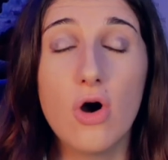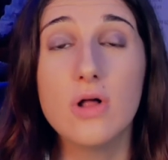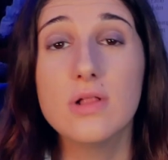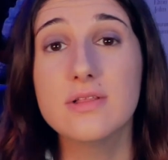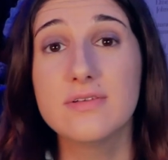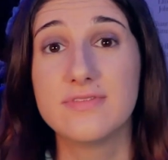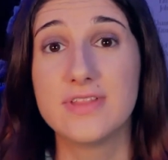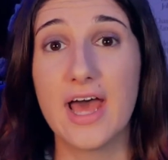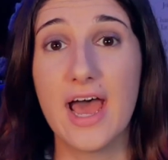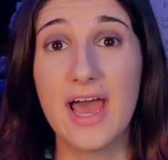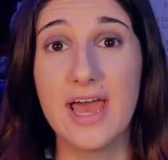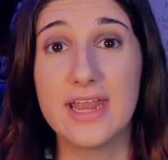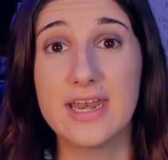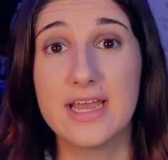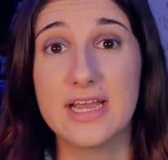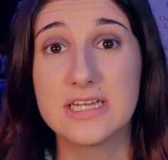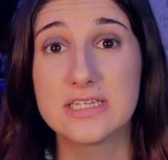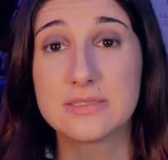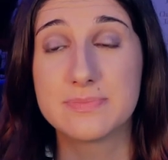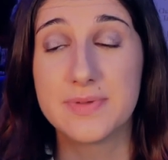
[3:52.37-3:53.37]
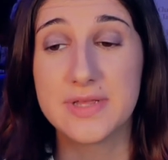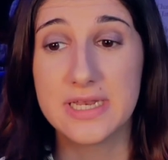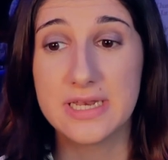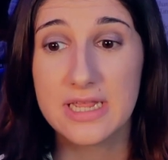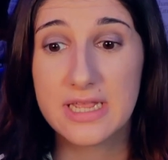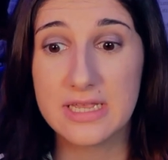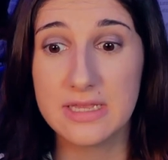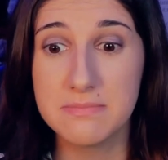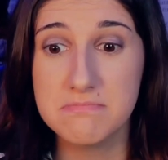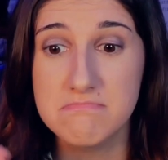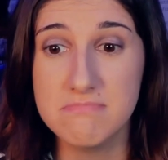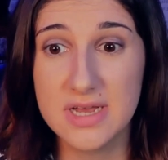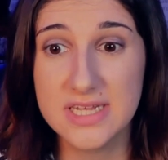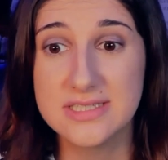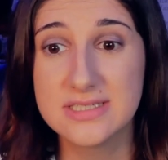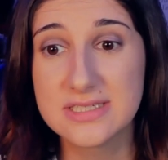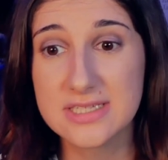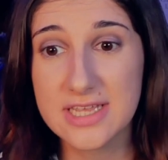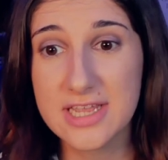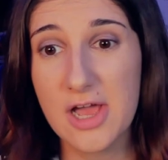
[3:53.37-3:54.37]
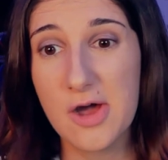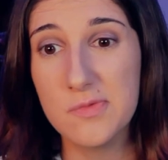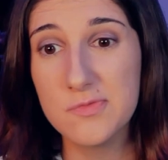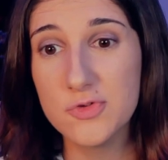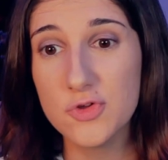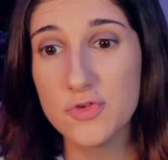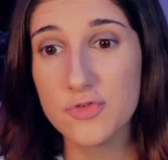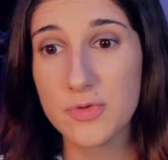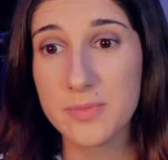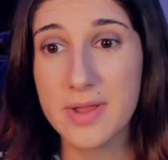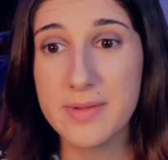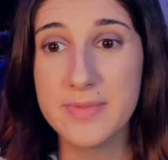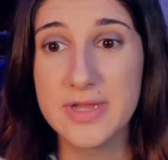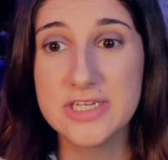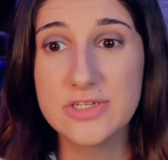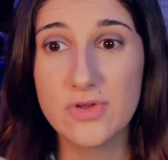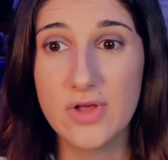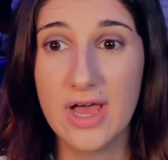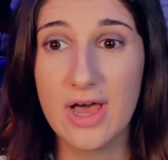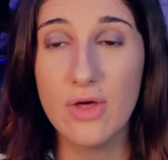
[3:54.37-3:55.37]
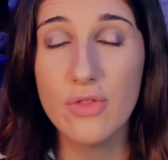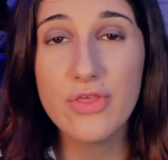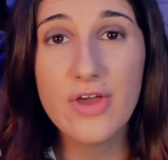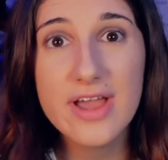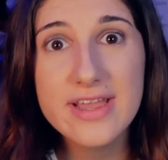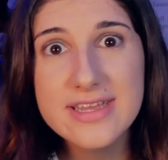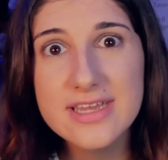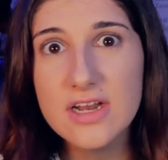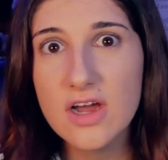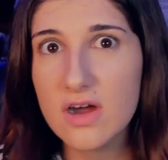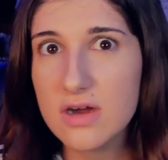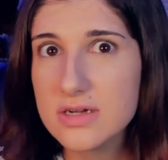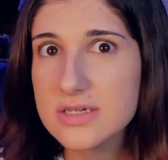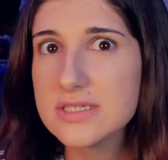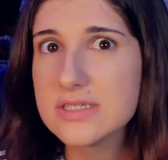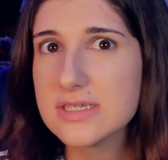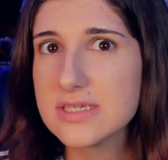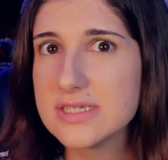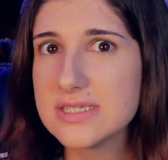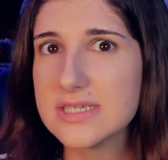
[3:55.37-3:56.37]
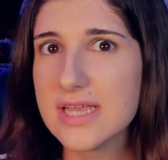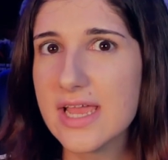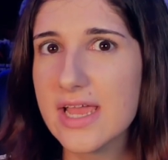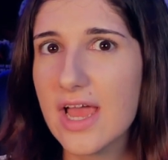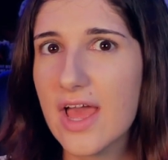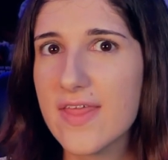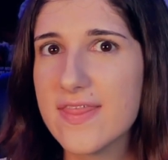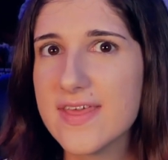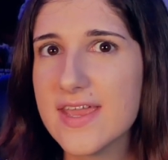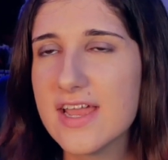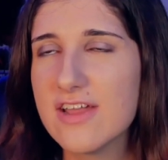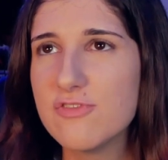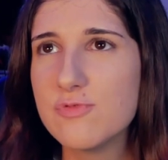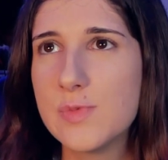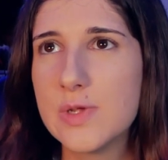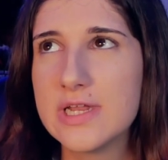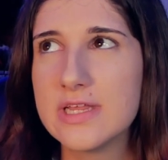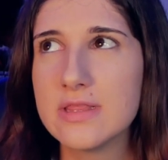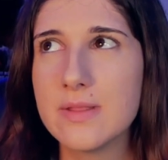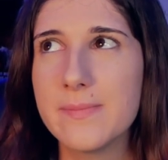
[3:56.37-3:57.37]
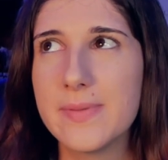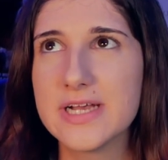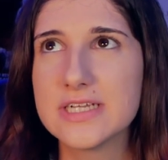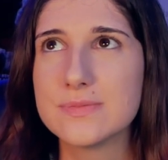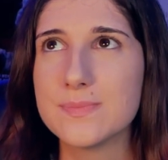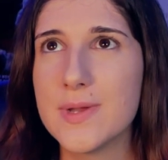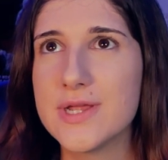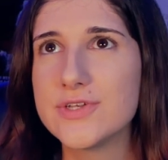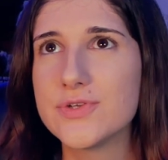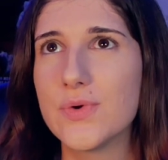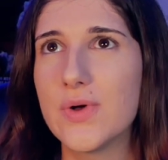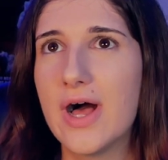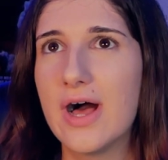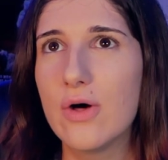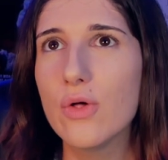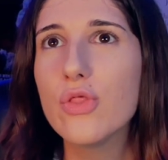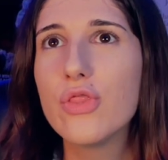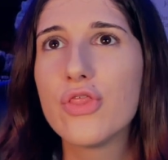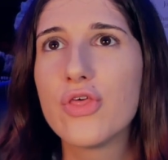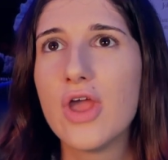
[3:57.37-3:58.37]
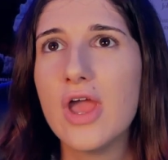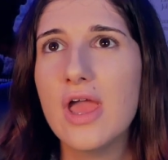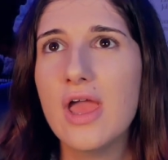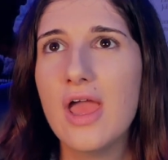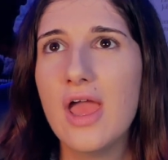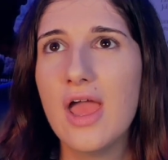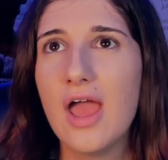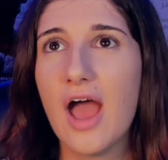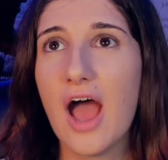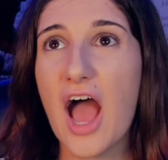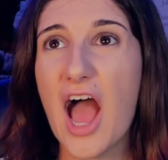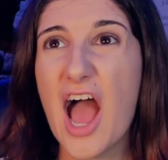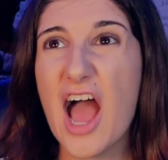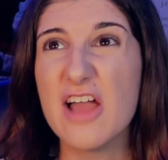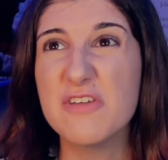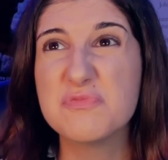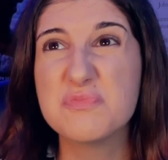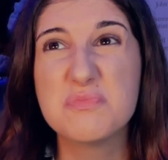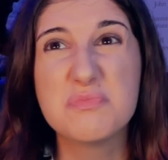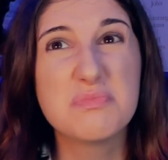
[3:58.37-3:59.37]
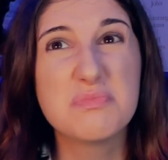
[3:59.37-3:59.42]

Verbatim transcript: All of that has been immensely helpful for my mental health. I can honestly say I think I've been in the best mental health I've